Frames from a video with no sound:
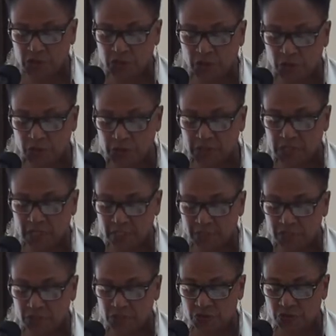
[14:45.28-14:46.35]
of those
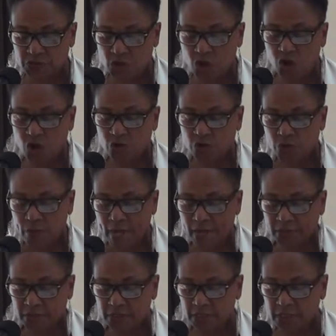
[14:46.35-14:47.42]
lessons are
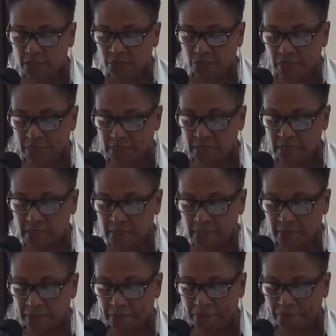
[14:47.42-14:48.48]
grounded in
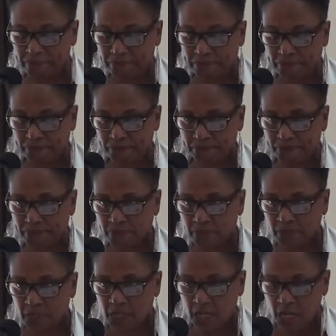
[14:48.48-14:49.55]
racism.
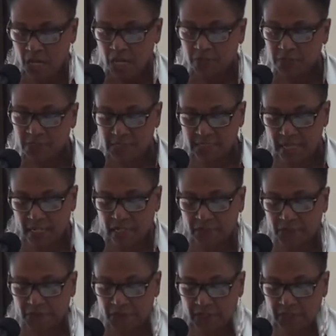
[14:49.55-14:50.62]
The
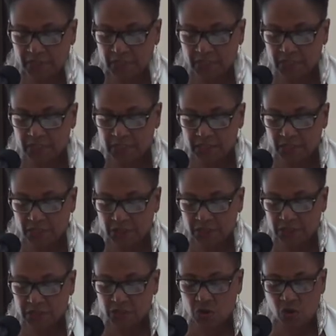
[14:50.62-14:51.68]
second thing to consider
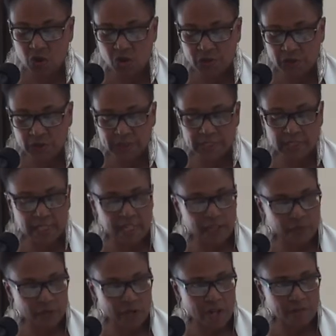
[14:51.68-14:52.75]
is all those
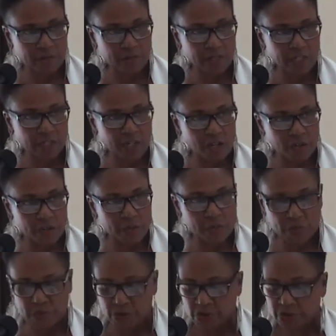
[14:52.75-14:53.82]
slave driver and other
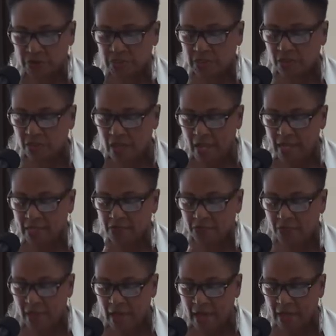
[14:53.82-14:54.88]
words like
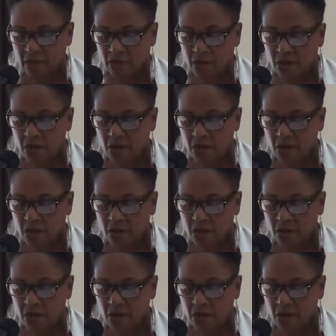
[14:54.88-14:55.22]
that